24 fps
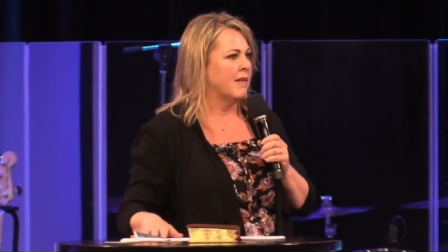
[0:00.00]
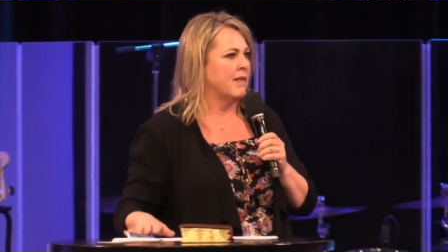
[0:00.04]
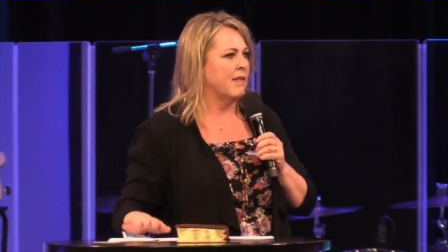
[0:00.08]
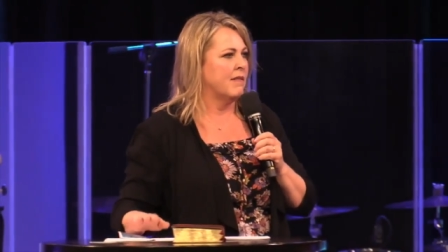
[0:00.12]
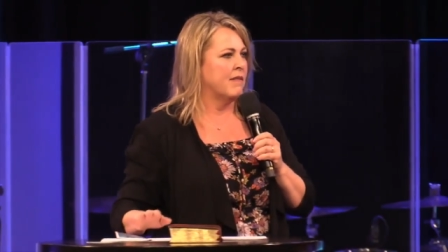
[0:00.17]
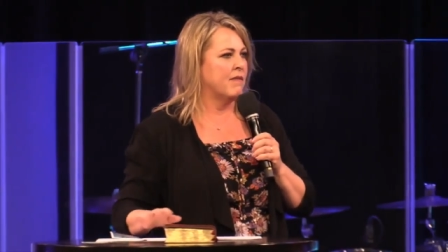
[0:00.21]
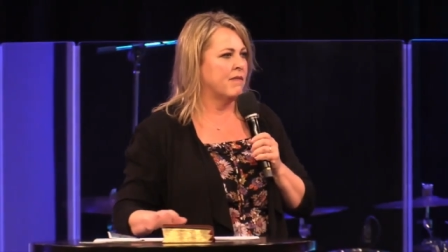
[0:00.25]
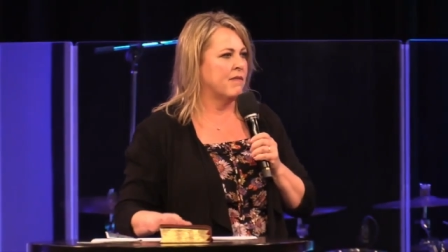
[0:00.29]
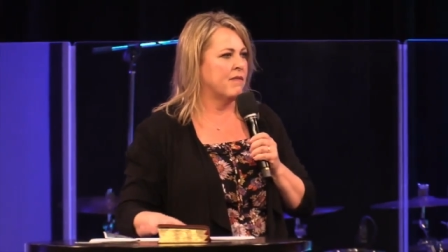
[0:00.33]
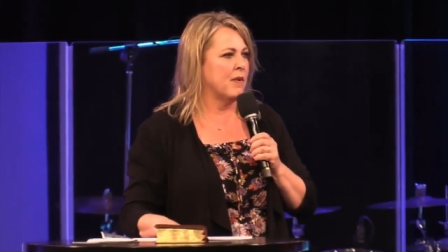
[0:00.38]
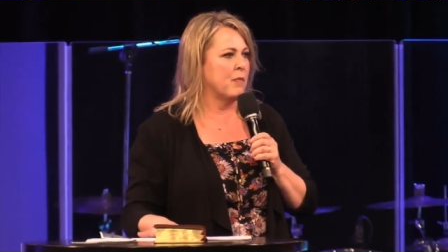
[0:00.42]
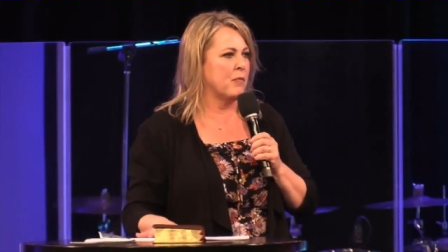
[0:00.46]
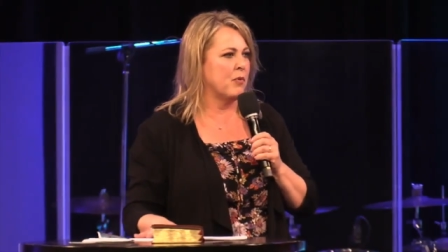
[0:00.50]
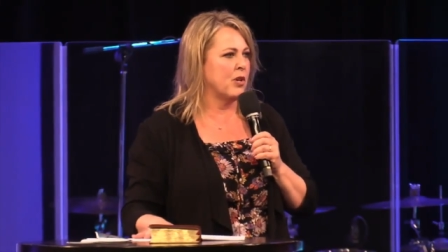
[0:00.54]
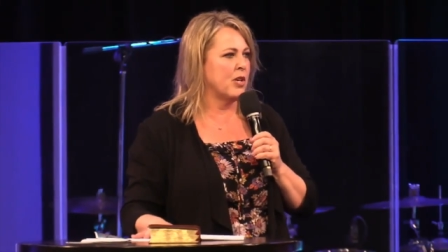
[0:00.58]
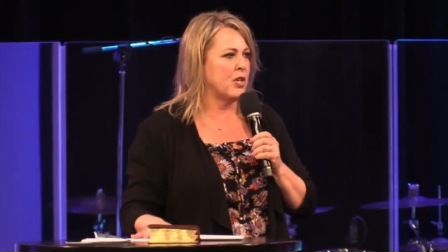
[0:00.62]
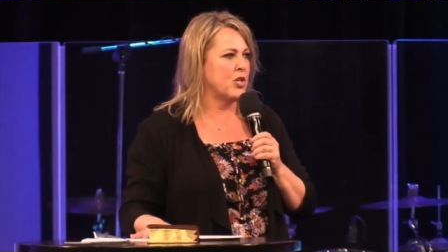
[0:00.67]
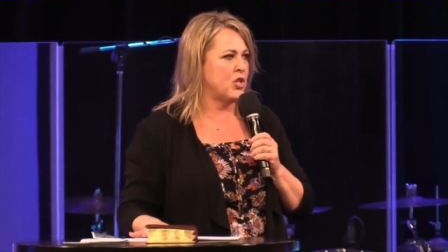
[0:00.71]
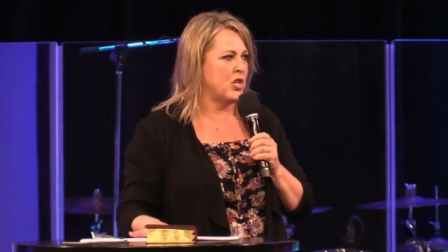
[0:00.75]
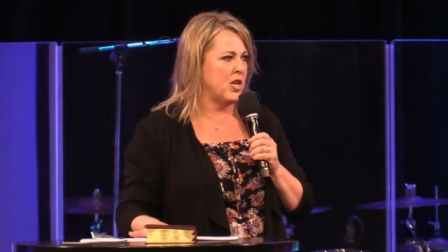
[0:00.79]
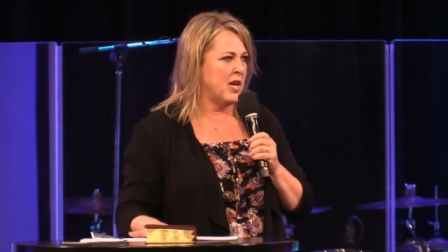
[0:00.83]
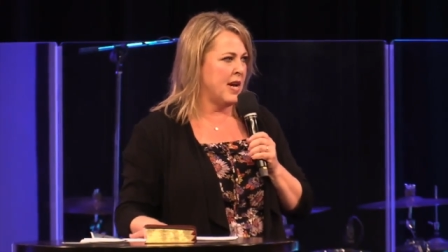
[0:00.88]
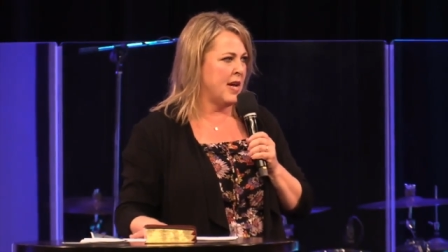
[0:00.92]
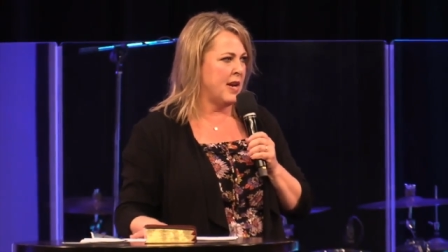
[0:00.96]
from
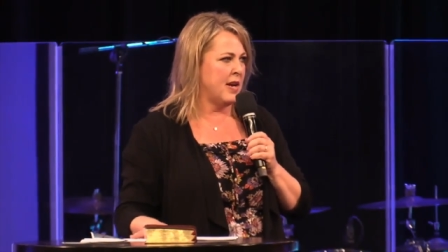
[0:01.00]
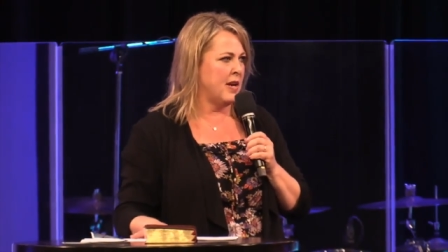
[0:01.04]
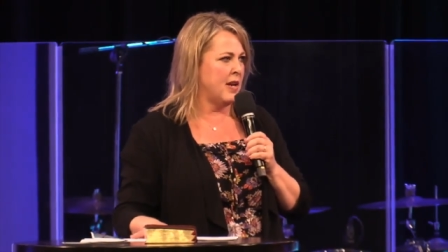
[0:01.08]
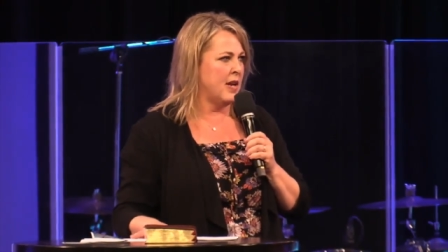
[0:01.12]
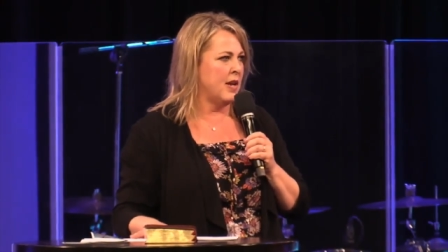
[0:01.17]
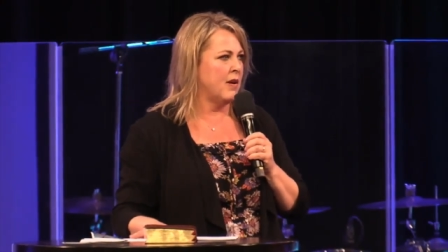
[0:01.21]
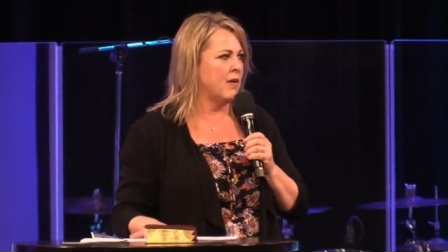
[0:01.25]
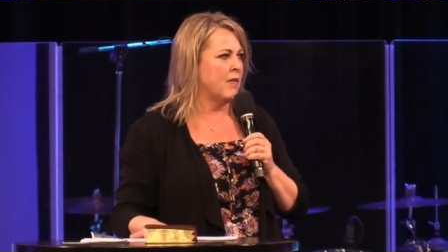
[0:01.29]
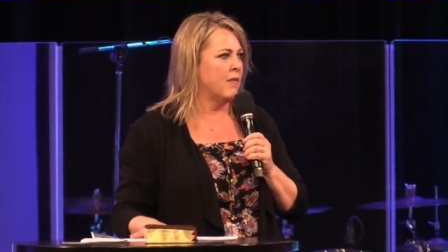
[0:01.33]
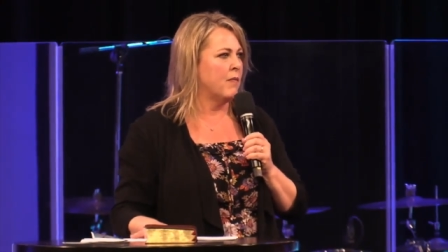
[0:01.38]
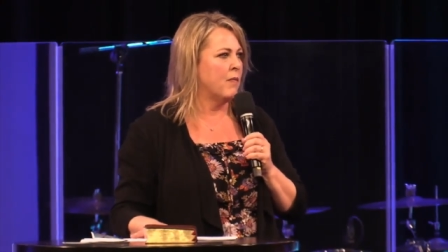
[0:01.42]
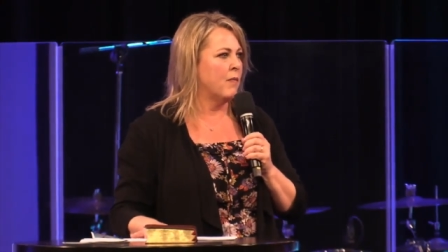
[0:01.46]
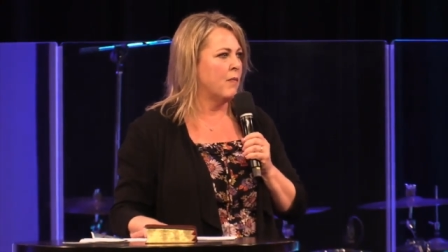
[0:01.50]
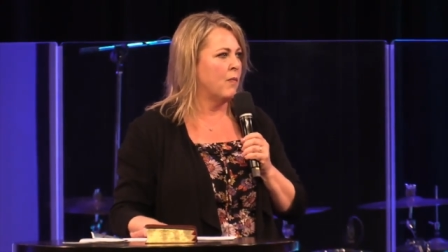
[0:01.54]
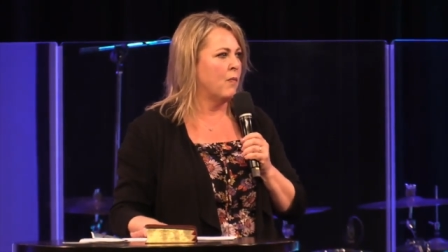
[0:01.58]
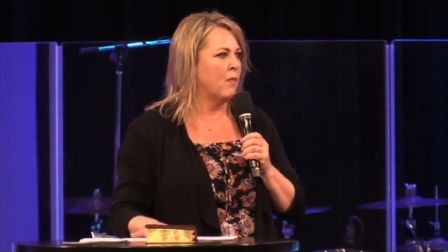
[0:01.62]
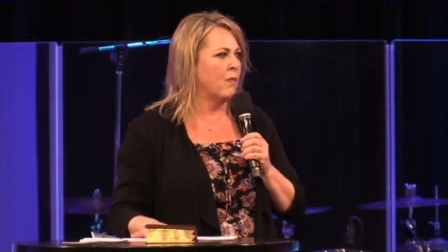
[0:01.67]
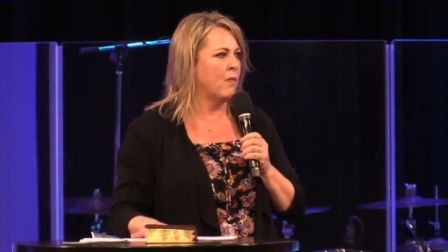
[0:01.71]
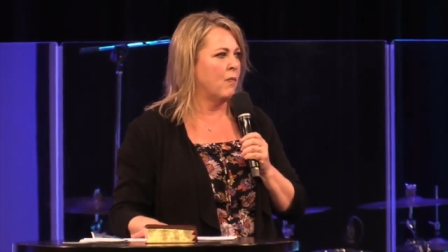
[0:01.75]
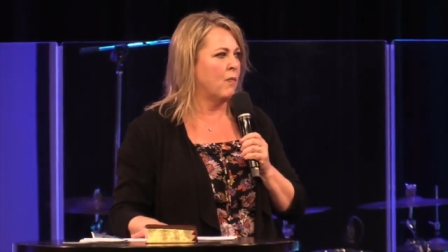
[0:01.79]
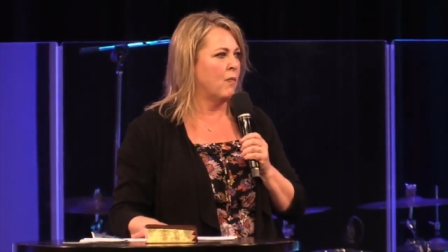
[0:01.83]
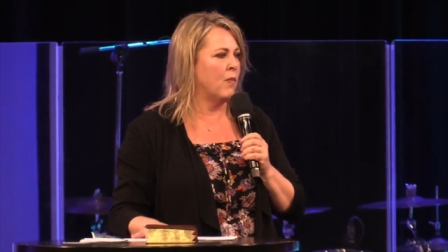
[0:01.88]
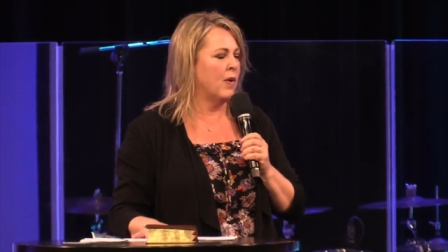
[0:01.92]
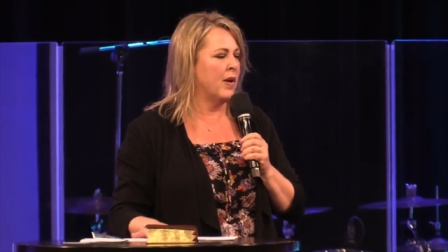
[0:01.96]
Christianity
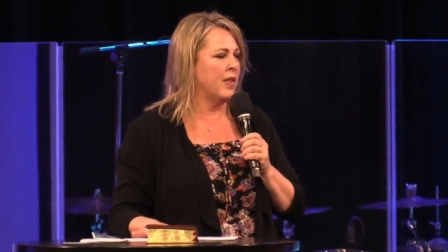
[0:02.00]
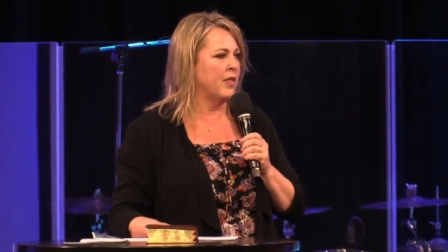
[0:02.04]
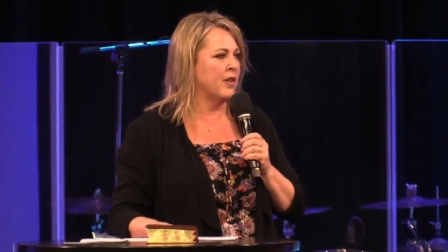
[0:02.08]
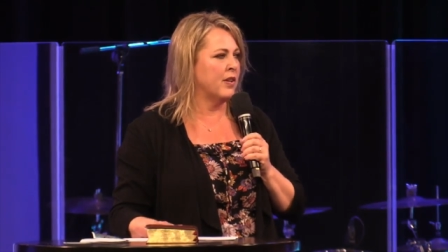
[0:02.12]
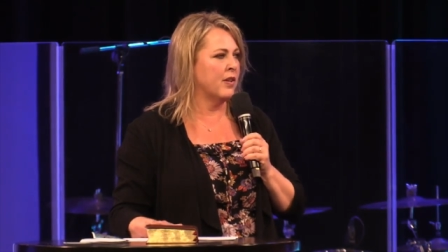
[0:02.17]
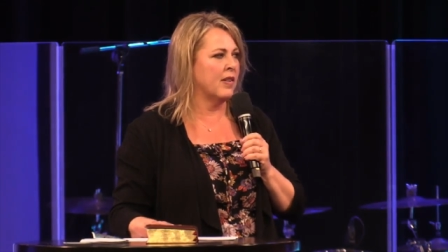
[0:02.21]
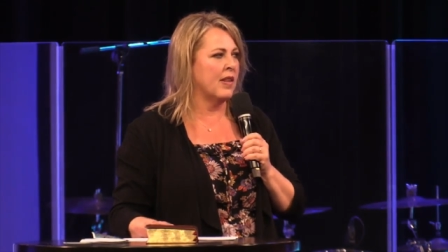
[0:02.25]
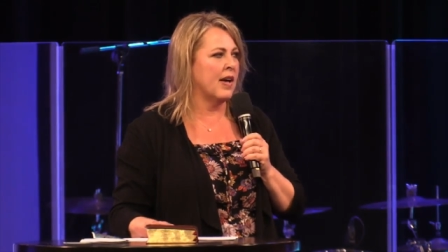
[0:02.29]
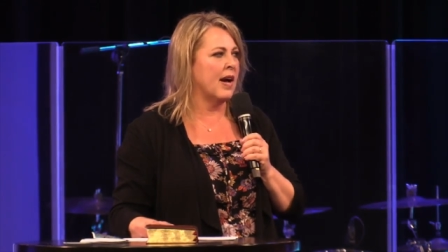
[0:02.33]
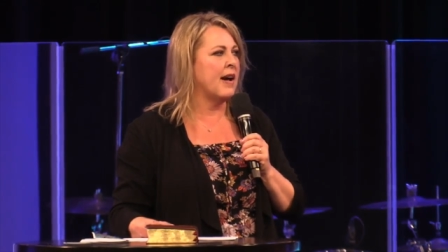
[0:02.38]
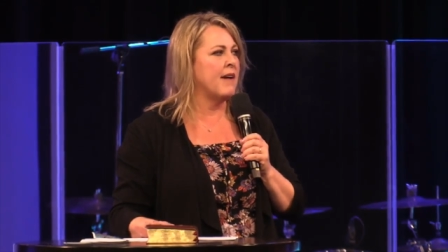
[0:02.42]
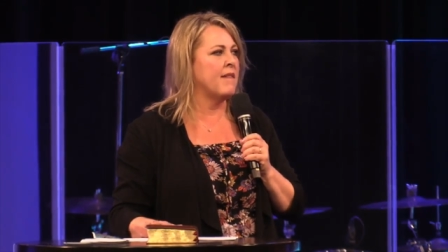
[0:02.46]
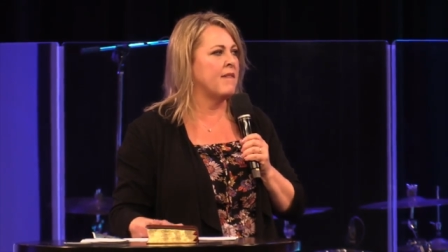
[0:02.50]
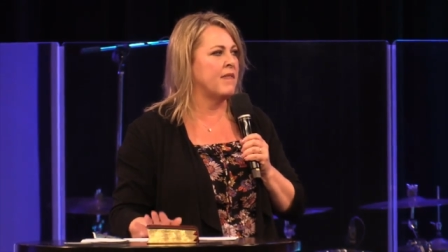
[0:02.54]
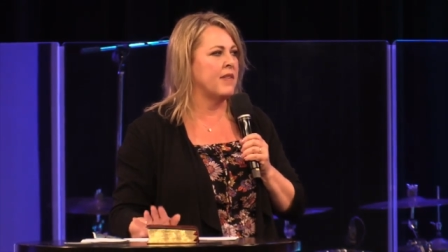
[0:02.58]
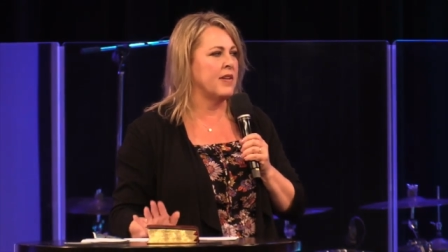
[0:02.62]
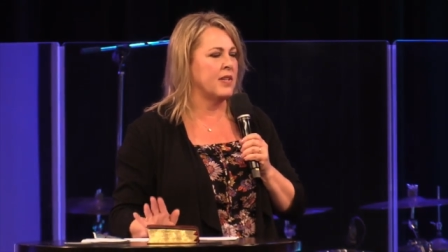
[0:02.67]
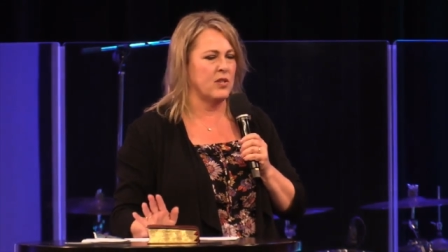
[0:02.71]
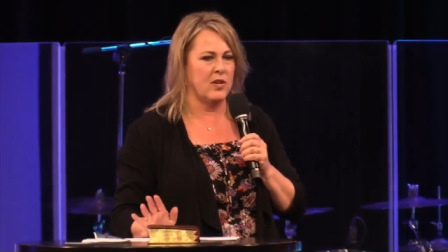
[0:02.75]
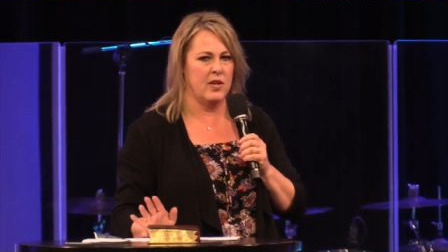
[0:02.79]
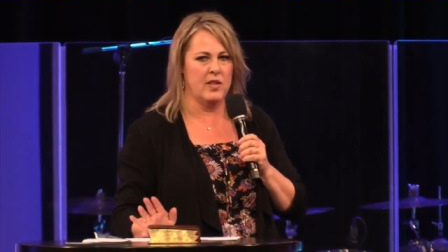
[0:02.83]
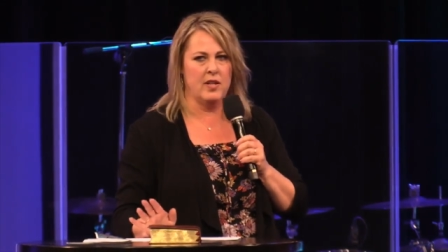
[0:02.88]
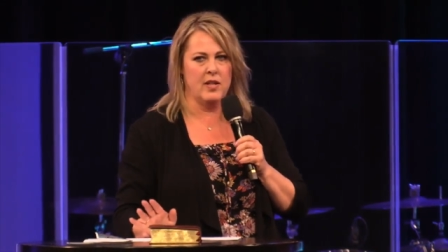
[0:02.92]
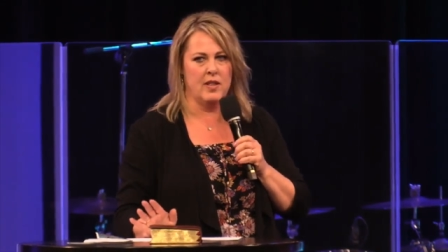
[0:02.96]
when their life
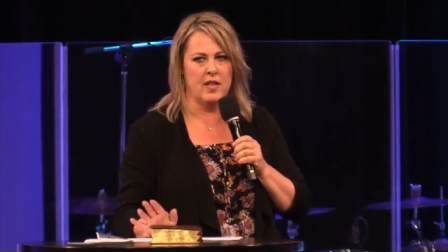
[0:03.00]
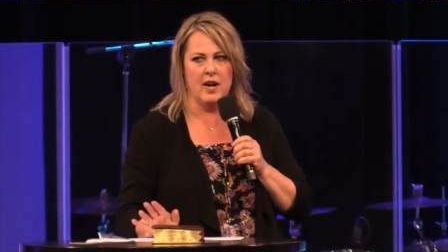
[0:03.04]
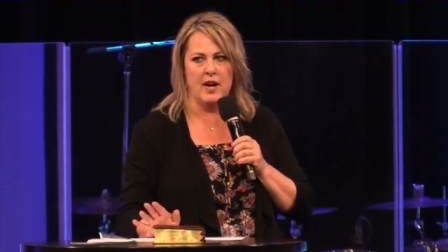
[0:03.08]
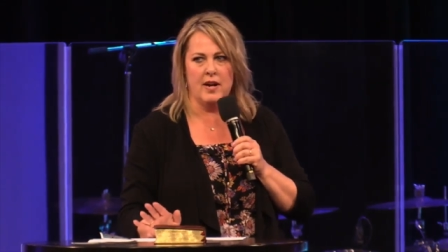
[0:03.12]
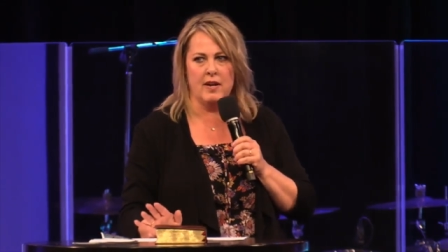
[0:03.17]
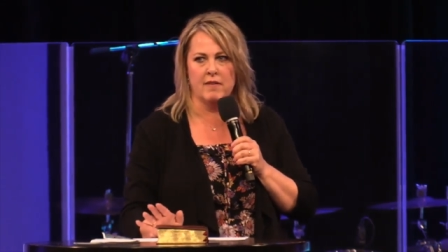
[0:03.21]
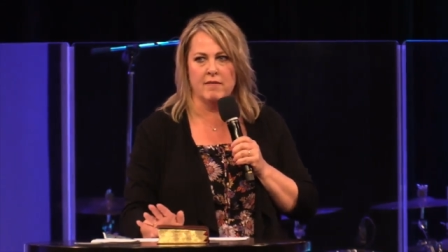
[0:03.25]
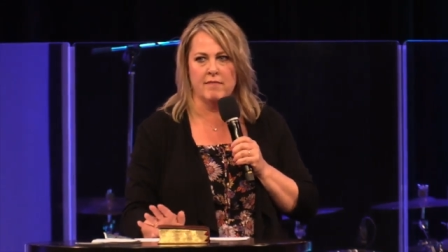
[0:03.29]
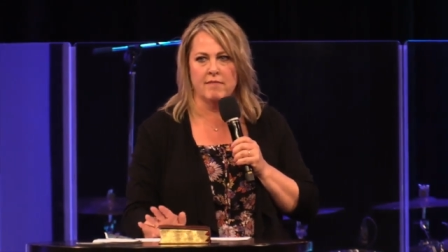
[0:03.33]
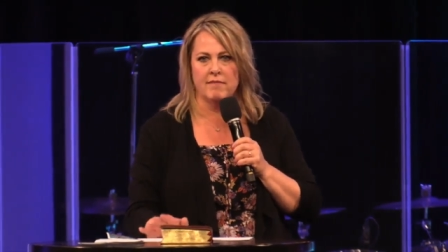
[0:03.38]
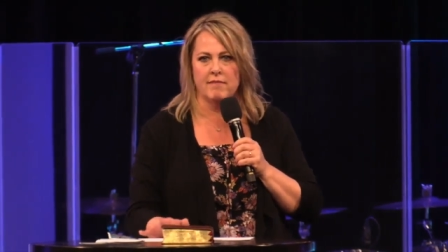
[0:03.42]
is on the line?